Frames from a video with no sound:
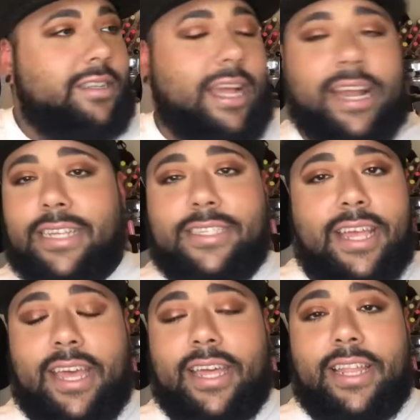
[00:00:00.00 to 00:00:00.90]
Like I
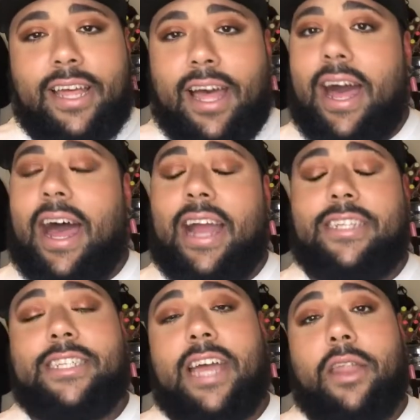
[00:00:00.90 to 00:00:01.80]
said, an
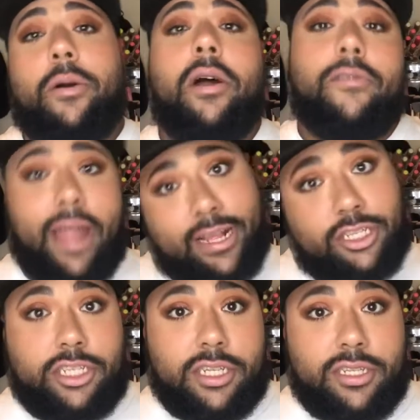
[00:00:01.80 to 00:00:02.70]
eyeshadow
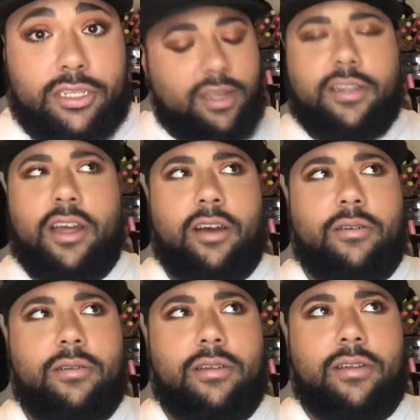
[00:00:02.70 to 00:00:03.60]
erection.
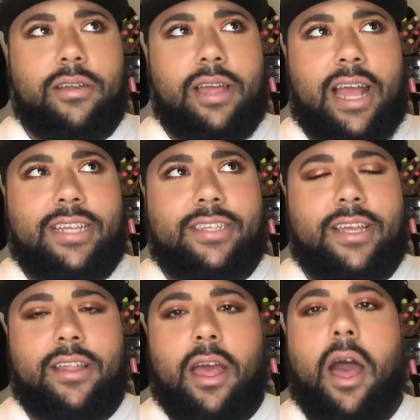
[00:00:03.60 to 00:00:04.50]
No, I
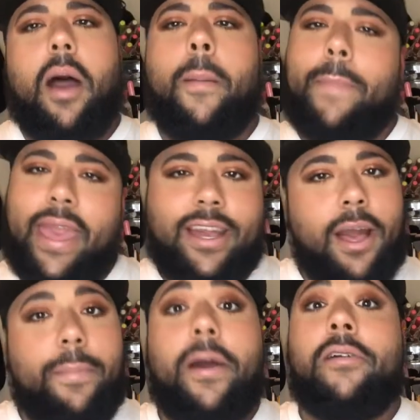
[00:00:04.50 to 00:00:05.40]
said a
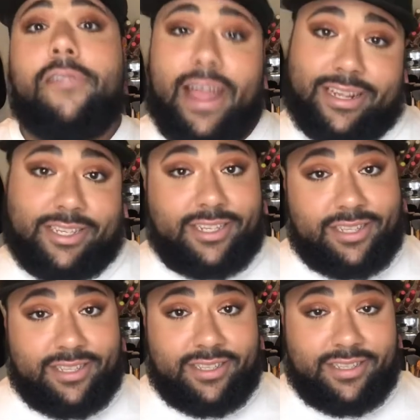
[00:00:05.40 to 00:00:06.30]
makeup erection.